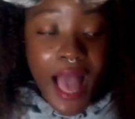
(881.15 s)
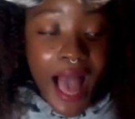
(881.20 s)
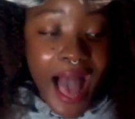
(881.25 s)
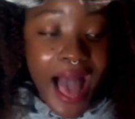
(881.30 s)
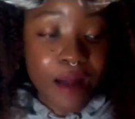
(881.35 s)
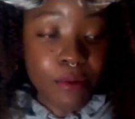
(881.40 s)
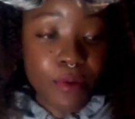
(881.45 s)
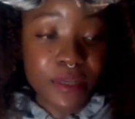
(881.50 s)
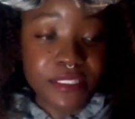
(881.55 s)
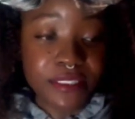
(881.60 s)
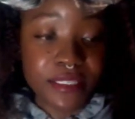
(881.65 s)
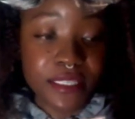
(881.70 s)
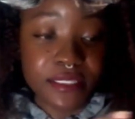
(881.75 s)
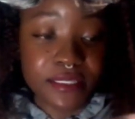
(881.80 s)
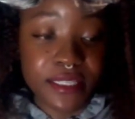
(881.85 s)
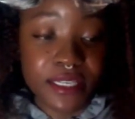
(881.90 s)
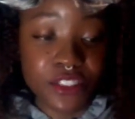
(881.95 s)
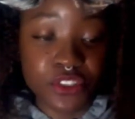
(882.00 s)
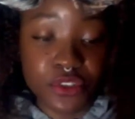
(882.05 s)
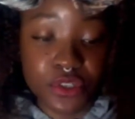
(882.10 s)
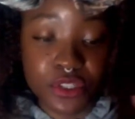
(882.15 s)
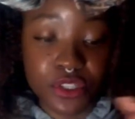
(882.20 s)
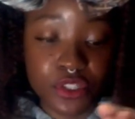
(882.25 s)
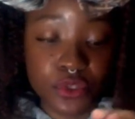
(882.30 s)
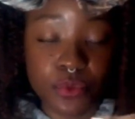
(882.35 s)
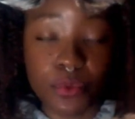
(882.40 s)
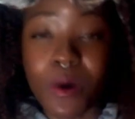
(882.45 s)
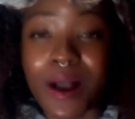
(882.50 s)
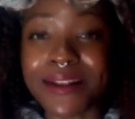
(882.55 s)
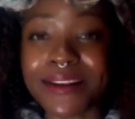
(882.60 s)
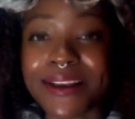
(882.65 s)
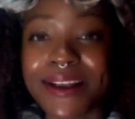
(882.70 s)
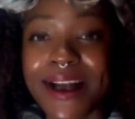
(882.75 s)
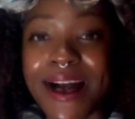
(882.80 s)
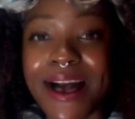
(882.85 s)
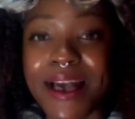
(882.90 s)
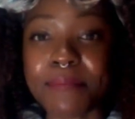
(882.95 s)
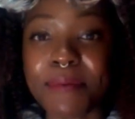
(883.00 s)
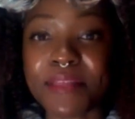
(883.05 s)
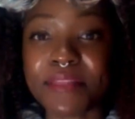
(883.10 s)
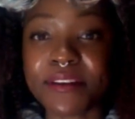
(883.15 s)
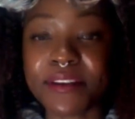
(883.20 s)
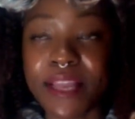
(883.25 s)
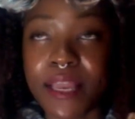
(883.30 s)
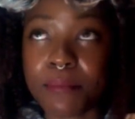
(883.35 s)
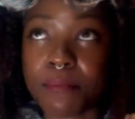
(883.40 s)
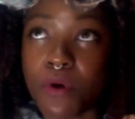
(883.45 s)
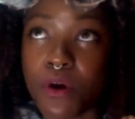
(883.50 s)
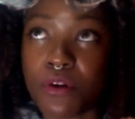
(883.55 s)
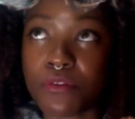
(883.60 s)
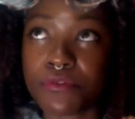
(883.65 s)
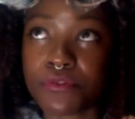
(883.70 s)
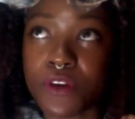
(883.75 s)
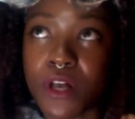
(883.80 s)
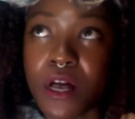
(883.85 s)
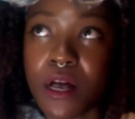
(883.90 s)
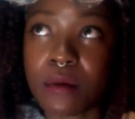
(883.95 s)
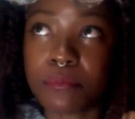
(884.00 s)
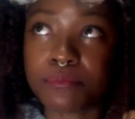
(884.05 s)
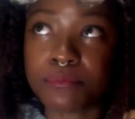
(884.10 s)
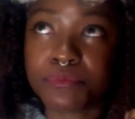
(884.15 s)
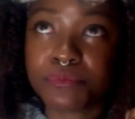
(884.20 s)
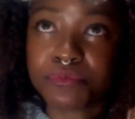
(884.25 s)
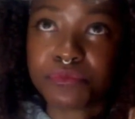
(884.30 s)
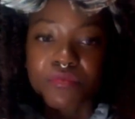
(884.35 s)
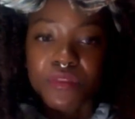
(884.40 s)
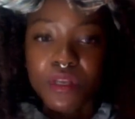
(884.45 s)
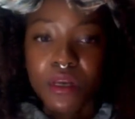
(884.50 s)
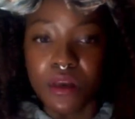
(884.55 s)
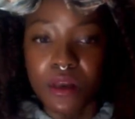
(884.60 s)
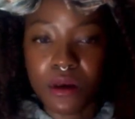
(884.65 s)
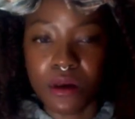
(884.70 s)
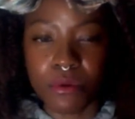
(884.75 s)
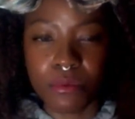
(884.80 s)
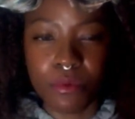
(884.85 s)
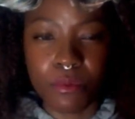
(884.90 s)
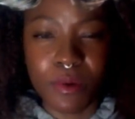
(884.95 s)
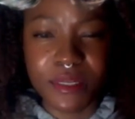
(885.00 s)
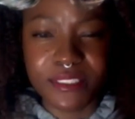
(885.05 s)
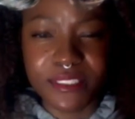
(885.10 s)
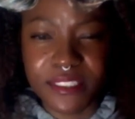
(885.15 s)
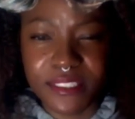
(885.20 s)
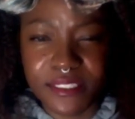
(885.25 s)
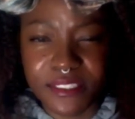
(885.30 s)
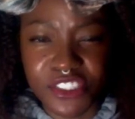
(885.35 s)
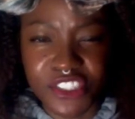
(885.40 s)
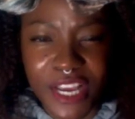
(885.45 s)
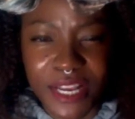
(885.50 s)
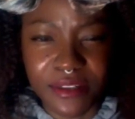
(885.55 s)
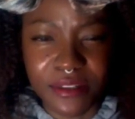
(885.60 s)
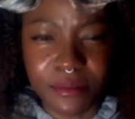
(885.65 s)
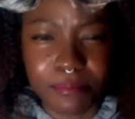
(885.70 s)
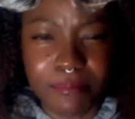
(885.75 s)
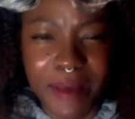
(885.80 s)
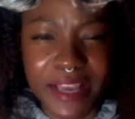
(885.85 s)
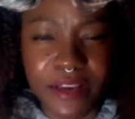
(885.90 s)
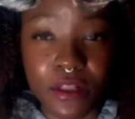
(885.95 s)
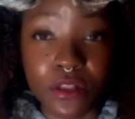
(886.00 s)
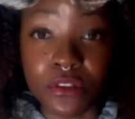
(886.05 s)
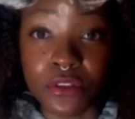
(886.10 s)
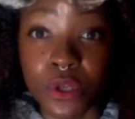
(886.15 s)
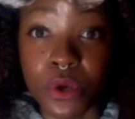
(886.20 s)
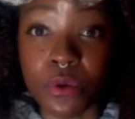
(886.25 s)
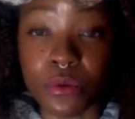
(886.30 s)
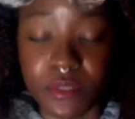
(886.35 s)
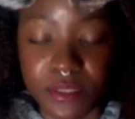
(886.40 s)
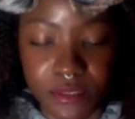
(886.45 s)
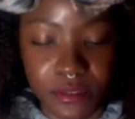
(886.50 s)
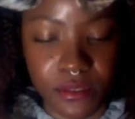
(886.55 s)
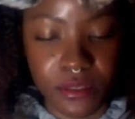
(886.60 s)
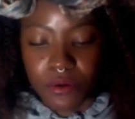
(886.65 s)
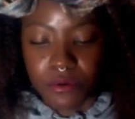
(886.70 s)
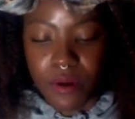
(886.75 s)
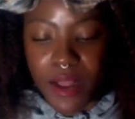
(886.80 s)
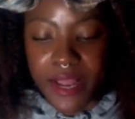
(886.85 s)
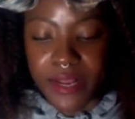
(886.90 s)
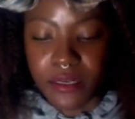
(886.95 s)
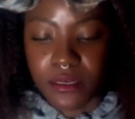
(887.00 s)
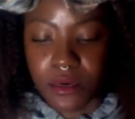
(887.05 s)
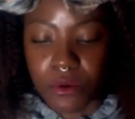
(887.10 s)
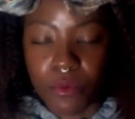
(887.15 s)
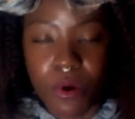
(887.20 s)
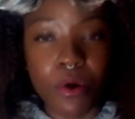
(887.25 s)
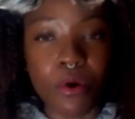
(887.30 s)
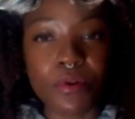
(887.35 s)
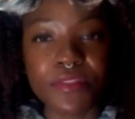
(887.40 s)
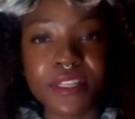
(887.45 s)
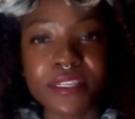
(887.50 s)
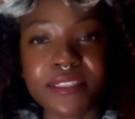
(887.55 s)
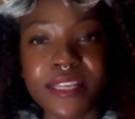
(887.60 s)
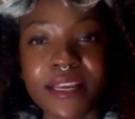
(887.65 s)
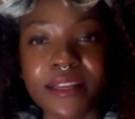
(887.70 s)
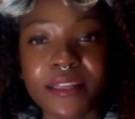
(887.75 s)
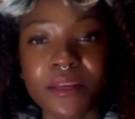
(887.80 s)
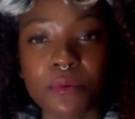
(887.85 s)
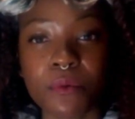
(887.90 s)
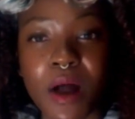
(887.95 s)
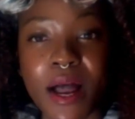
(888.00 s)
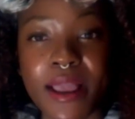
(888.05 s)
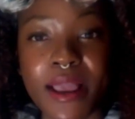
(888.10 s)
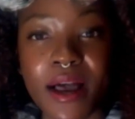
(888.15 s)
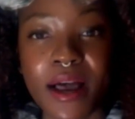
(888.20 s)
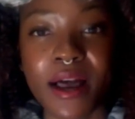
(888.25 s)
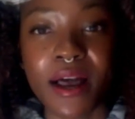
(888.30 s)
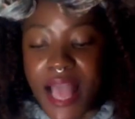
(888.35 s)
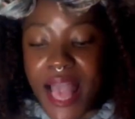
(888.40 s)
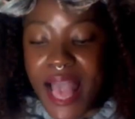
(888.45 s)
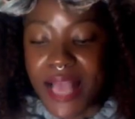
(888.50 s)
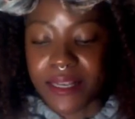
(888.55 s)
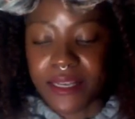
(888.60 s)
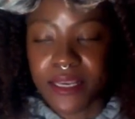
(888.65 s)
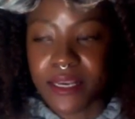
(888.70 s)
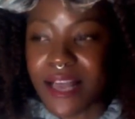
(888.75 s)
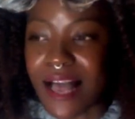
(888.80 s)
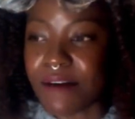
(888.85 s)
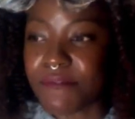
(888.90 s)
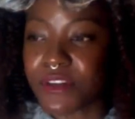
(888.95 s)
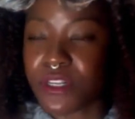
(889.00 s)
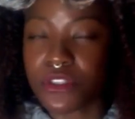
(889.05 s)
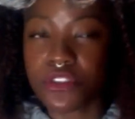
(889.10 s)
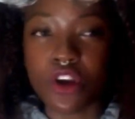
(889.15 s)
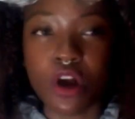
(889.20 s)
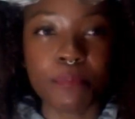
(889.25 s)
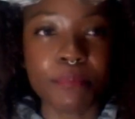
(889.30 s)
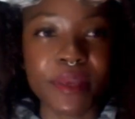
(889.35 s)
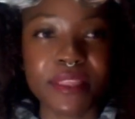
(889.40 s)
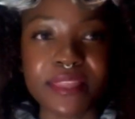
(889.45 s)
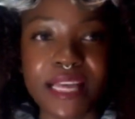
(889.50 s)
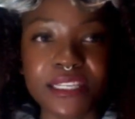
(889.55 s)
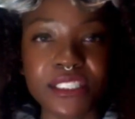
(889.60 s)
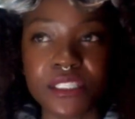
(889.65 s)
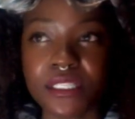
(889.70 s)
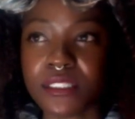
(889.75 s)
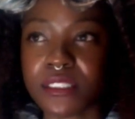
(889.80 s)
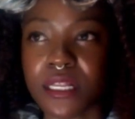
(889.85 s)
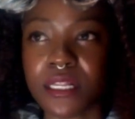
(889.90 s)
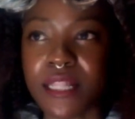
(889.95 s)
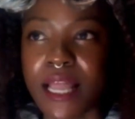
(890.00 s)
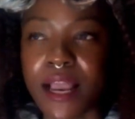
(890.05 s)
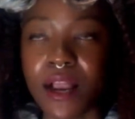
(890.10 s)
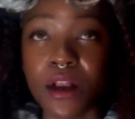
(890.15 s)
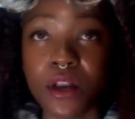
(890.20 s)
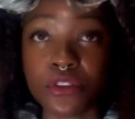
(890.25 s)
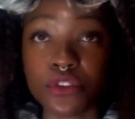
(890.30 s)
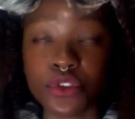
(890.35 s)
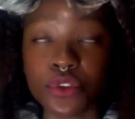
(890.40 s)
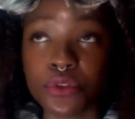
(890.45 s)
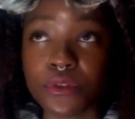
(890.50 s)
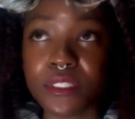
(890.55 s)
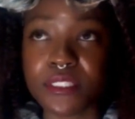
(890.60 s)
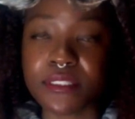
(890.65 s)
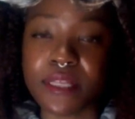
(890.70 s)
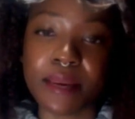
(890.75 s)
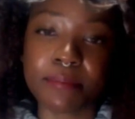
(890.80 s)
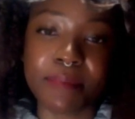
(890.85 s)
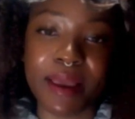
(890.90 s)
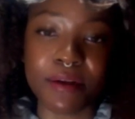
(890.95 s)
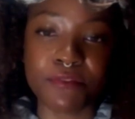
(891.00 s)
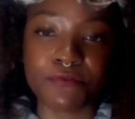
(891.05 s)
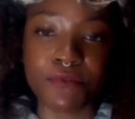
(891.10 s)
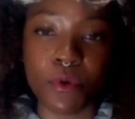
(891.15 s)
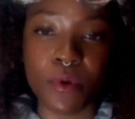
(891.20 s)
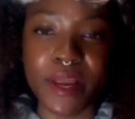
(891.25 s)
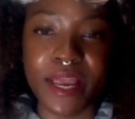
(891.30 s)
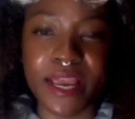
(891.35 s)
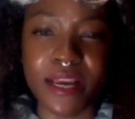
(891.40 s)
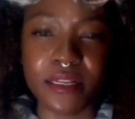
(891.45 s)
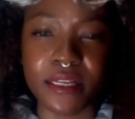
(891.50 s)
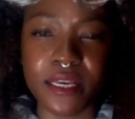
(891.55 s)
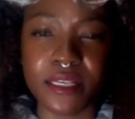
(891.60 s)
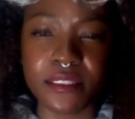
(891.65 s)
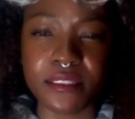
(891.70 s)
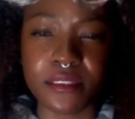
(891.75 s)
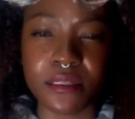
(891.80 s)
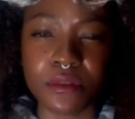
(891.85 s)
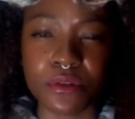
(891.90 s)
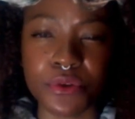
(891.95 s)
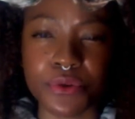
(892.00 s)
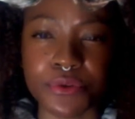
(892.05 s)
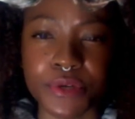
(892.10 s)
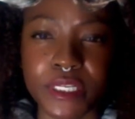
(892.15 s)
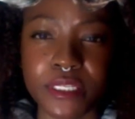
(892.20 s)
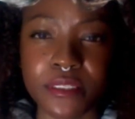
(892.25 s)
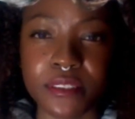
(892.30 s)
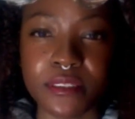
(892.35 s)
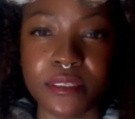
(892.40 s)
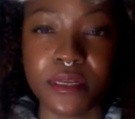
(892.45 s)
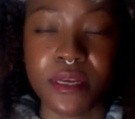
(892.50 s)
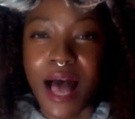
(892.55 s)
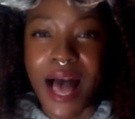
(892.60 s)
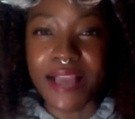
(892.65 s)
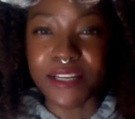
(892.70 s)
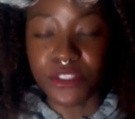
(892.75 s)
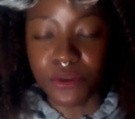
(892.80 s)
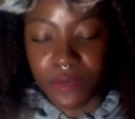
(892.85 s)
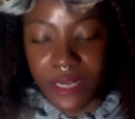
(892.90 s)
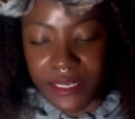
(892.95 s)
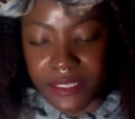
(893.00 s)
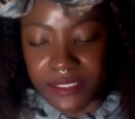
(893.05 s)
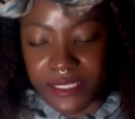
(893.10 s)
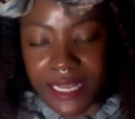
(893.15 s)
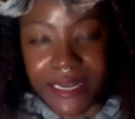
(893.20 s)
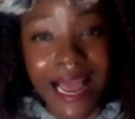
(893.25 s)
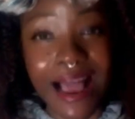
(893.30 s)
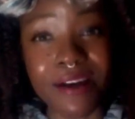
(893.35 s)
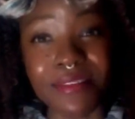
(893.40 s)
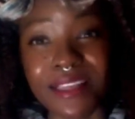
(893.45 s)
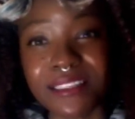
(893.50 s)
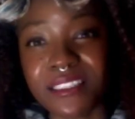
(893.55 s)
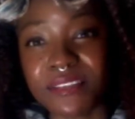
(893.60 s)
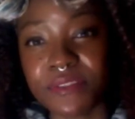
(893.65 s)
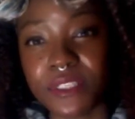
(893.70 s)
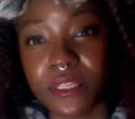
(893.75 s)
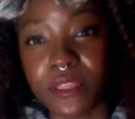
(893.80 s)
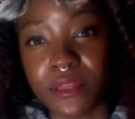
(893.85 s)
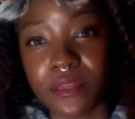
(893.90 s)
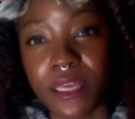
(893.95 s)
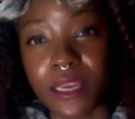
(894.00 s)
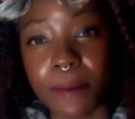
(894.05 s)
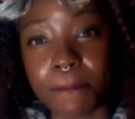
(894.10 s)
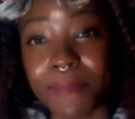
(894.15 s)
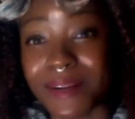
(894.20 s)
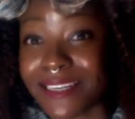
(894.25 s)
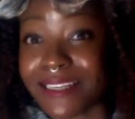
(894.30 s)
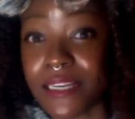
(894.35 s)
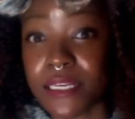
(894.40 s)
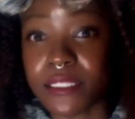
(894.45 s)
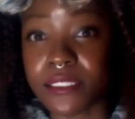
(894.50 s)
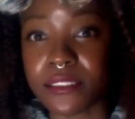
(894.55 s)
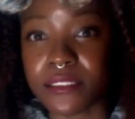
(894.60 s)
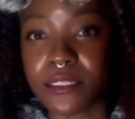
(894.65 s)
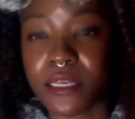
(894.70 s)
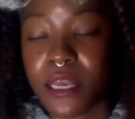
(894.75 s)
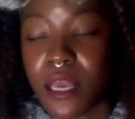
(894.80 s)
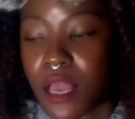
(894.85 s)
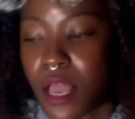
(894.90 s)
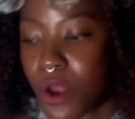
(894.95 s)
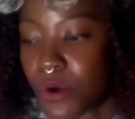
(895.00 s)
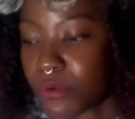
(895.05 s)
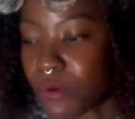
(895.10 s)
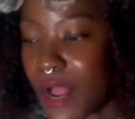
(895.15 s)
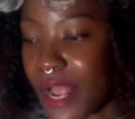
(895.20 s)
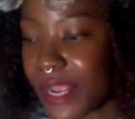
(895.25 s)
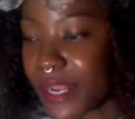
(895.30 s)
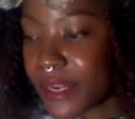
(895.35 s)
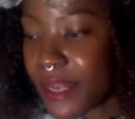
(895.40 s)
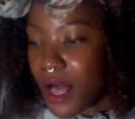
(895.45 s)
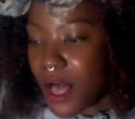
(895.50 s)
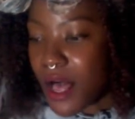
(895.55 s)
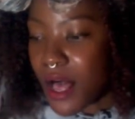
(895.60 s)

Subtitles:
I was listening to this one guy by the name of what's his channel? Michael Knowles, right? Walk on the Daily Wire. And he covered a topic that just, like, to this day, my forehead is still creased. I don't understand how that's even a thing, but it is, right?